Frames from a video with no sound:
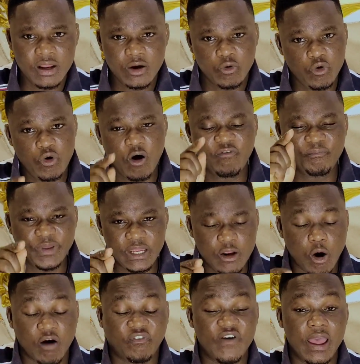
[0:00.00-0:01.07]
will not be
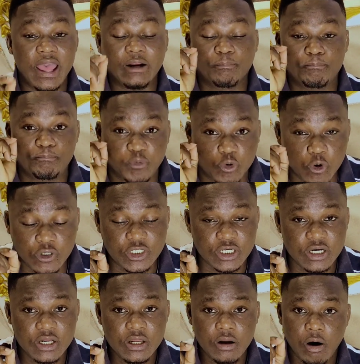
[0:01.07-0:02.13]
of a good
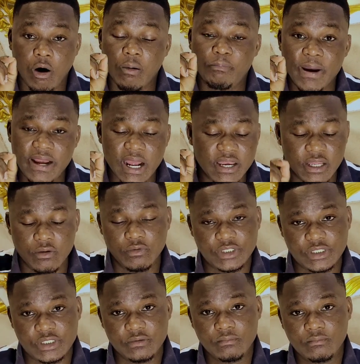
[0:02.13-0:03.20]
or better
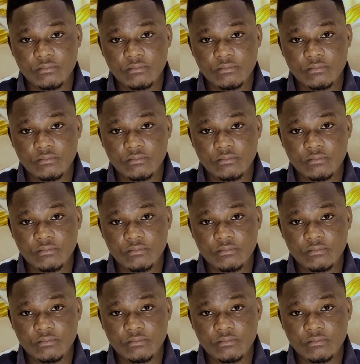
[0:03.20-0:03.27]
news.